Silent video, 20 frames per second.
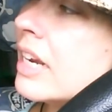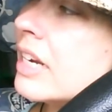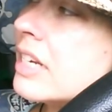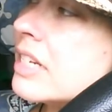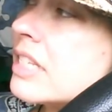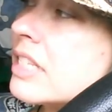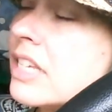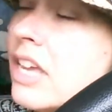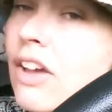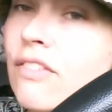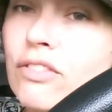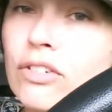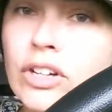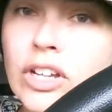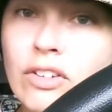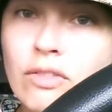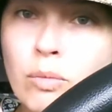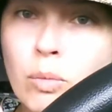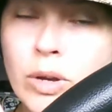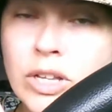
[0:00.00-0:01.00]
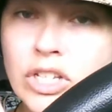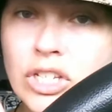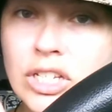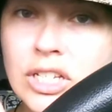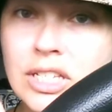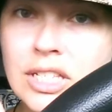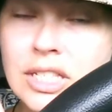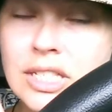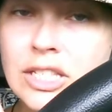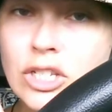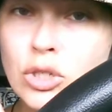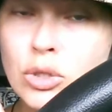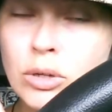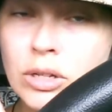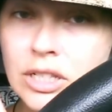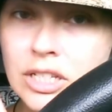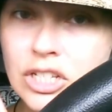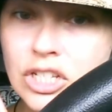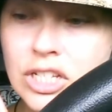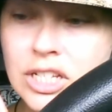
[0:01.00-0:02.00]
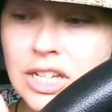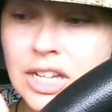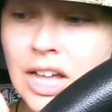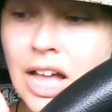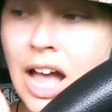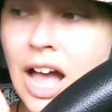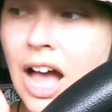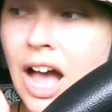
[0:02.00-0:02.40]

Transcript: a Discovery of Witches trilogy.